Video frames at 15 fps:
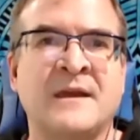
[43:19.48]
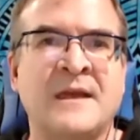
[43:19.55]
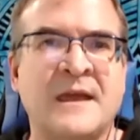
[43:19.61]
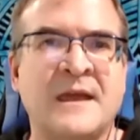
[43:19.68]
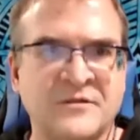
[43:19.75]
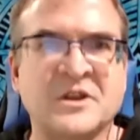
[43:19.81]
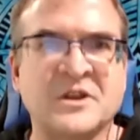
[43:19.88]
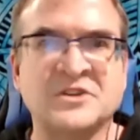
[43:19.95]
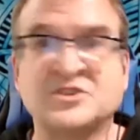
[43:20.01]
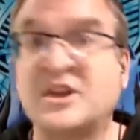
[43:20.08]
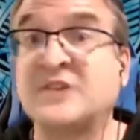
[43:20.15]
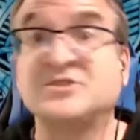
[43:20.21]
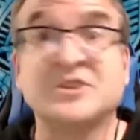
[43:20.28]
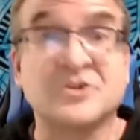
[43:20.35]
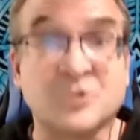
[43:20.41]
And if you can
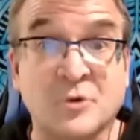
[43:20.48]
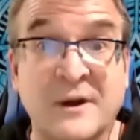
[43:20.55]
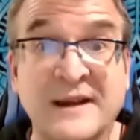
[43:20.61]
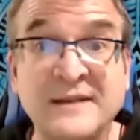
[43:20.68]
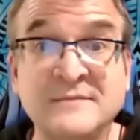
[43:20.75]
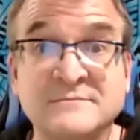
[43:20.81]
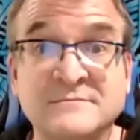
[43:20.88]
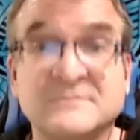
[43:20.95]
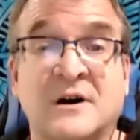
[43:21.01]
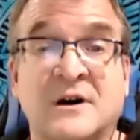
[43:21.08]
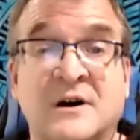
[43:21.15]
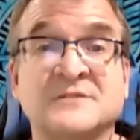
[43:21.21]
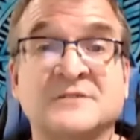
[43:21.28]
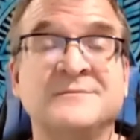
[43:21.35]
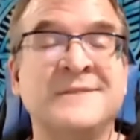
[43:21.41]
change it, great,
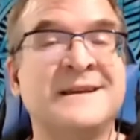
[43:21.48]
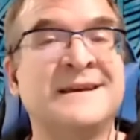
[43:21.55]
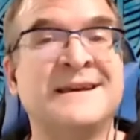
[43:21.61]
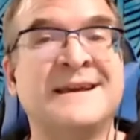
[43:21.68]
awesome.